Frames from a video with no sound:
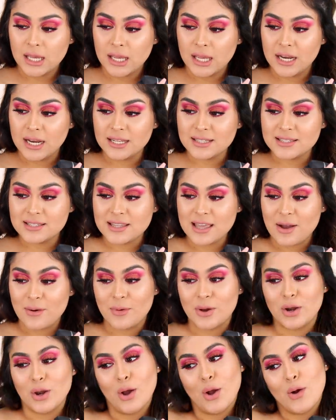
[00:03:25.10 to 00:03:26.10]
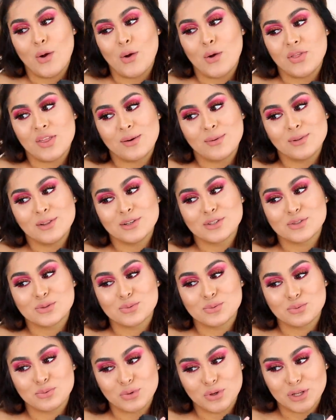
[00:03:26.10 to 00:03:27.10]
And it's that one. Oh, that one looks
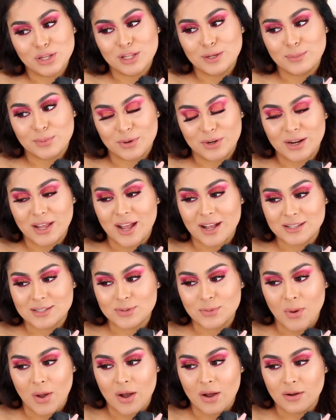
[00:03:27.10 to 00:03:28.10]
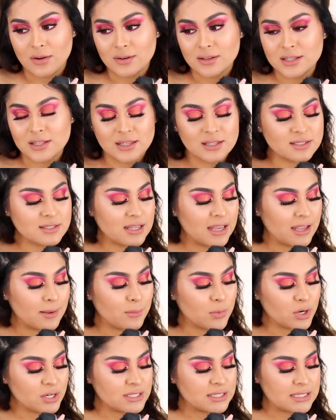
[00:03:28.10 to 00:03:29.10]
really pretty as well. It looks
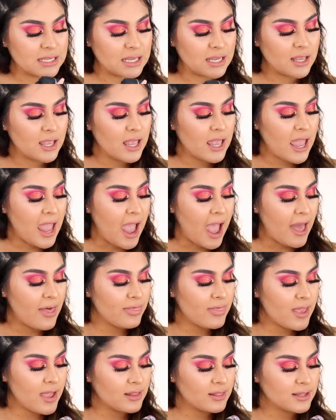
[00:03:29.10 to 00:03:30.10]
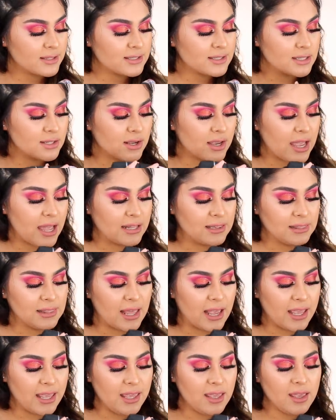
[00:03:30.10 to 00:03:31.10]
like Mercy. And then let's look at
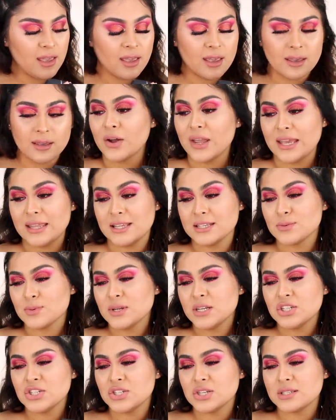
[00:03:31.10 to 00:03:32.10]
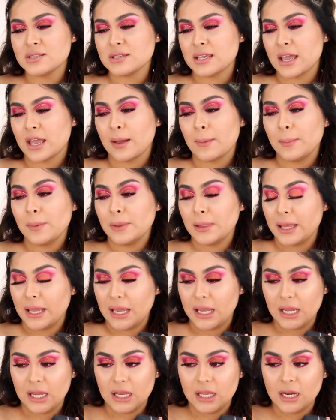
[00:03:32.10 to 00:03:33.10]
Like. Okay, this one is just like a
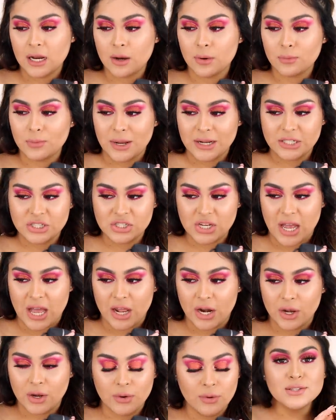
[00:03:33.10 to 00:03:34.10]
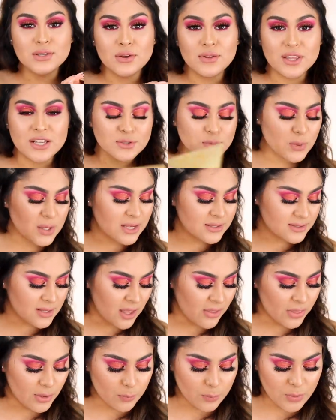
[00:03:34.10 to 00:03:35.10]
plain red shadow. So this was
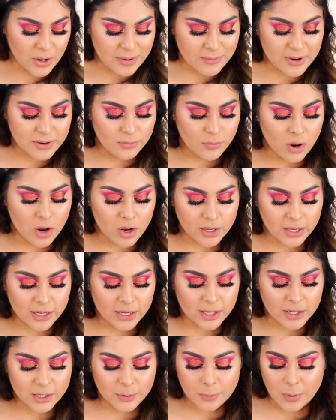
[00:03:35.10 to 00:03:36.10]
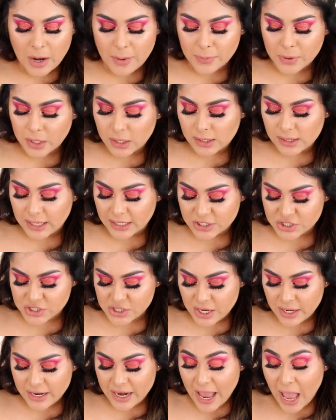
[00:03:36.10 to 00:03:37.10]
the Bretman Rock and ColourPop
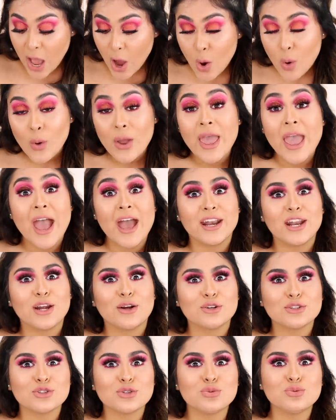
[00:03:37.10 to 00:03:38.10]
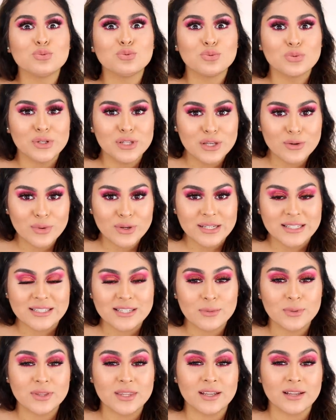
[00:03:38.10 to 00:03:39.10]
collection. Oh, and I also really want to
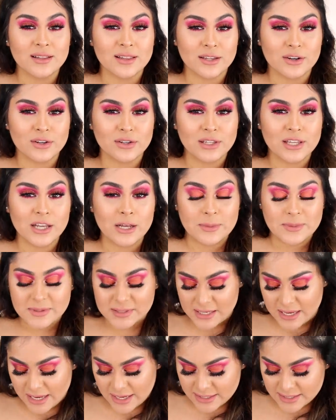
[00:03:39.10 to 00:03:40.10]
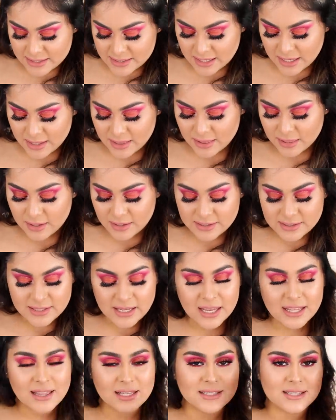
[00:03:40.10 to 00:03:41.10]
see what the Glitterly Obsessed looks
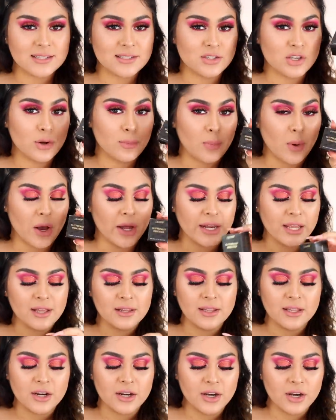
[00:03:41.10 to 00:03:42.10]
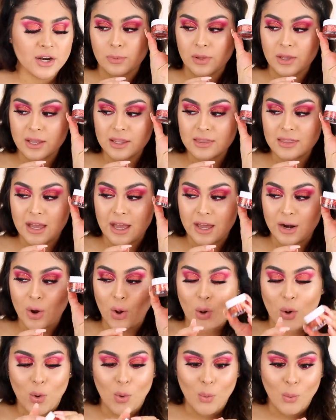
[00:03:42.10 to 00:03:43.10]
like. This is their body glitter. Look at that.
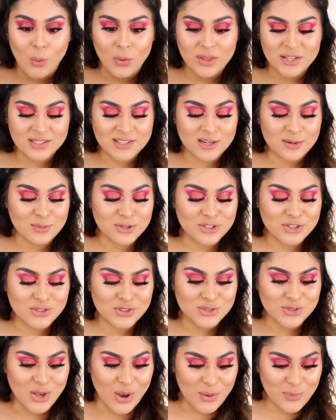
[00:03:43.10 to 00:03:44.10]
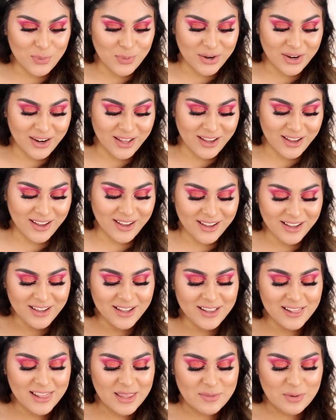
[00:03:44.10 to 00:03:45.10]
Oh, this is gonna be so pretty.
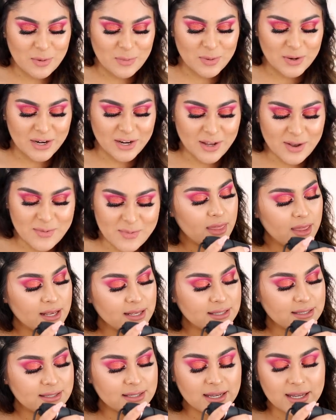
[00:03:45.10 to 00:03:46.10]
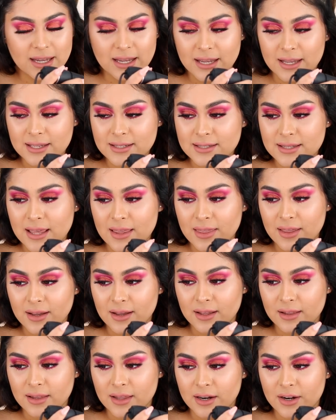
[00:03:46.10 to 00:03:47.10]
Let me open it up. This is the
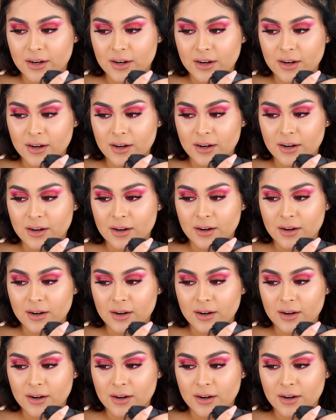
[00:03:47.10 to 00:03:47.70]
glitter.